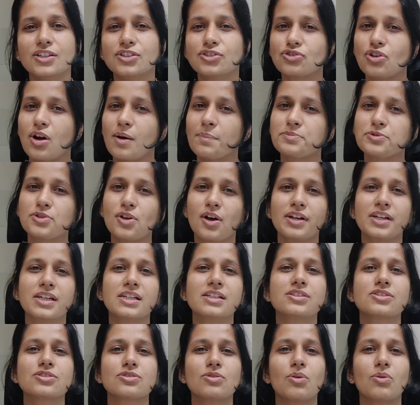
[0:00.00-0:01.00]
stops on
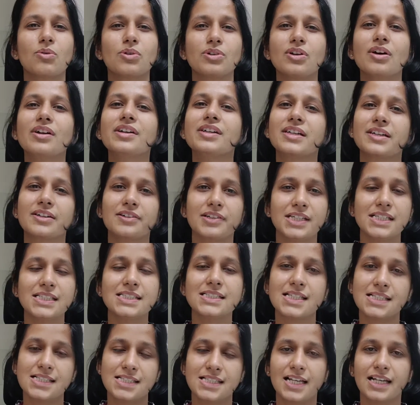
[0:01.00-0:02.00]
its own or
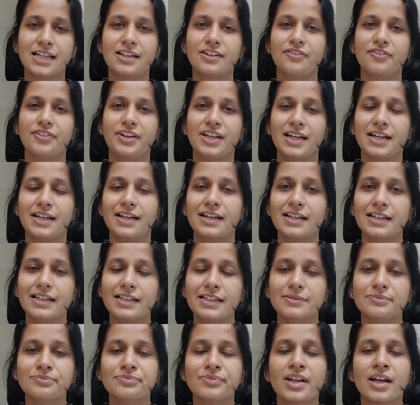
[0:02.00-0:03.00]
decreases
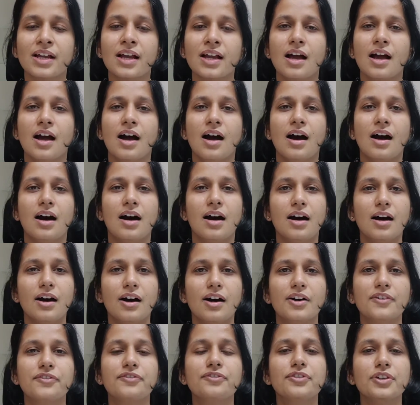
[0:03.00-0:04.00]
significantly.
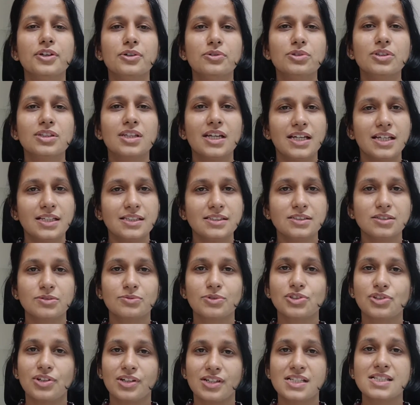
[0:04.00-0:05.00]
A few things
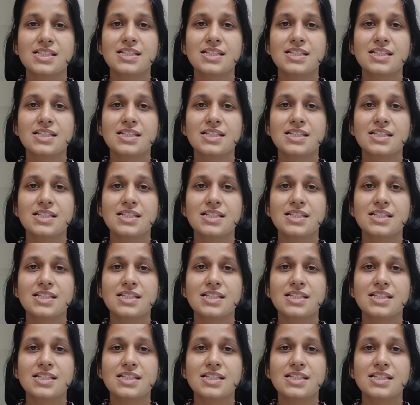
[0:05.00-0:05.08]
which are a